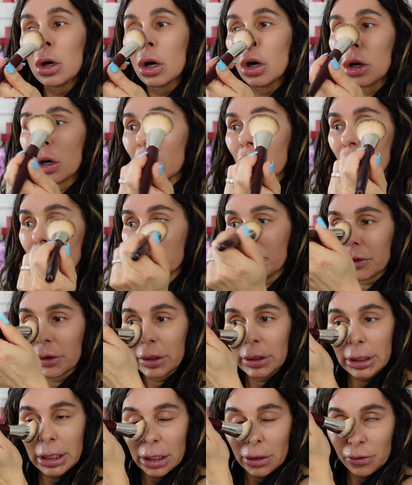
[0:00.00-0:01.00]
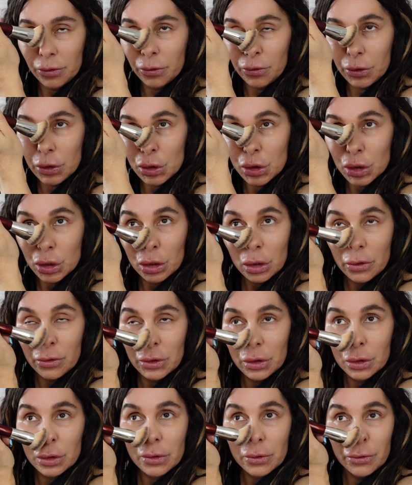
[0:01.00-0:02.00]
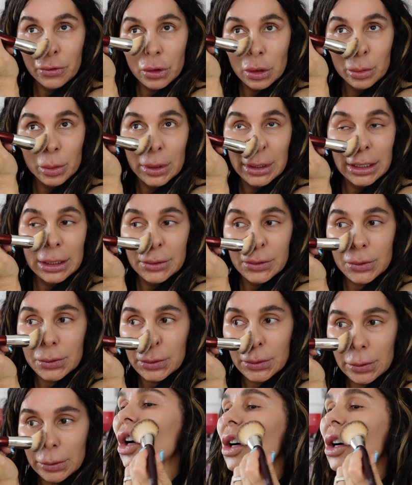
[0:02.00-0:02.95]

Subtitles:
of the infusion of your formulas.